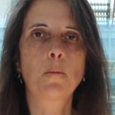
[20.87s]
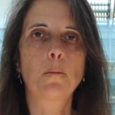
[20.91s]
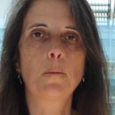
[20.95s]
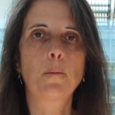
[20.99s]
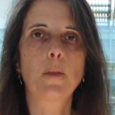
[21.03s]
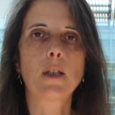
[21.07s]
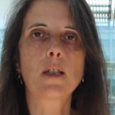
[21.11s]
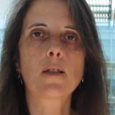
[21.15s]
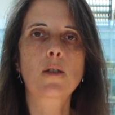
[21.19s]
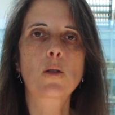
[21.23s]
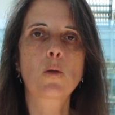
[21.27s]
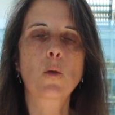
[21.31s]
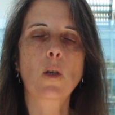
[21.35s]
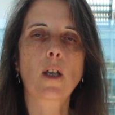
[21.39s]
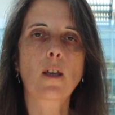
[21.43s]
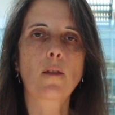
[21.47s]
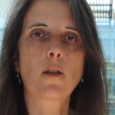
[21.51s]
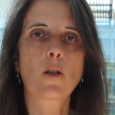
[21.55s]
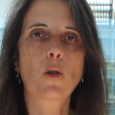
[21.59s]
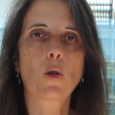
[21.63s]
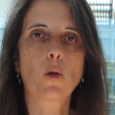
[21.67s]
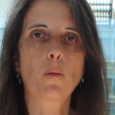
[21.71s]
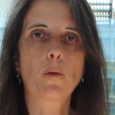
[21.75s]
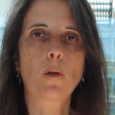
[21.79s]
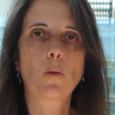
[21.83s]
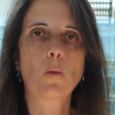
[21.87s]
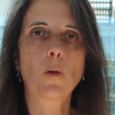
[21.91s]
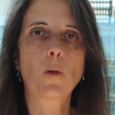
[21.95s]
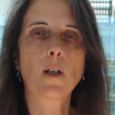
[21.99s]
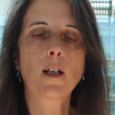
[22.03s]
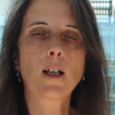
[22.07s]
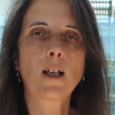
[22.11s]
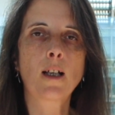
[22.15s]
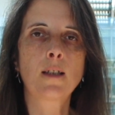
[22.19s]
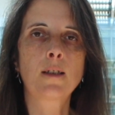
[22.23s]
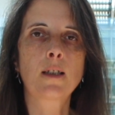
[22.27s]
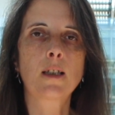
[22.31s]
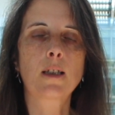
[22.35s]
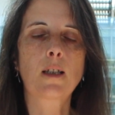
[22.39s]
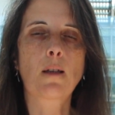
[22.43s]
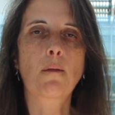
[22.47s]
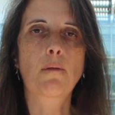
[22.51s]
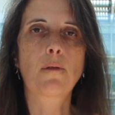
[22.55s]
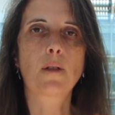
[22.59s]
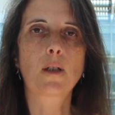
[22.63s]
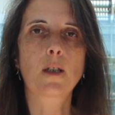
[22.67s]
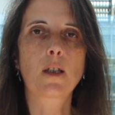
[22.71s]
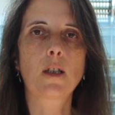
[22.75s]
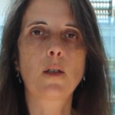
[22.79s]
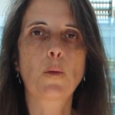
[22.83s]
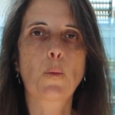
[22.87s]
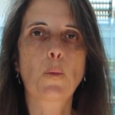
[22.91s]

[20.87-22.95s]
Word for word: brings together over 130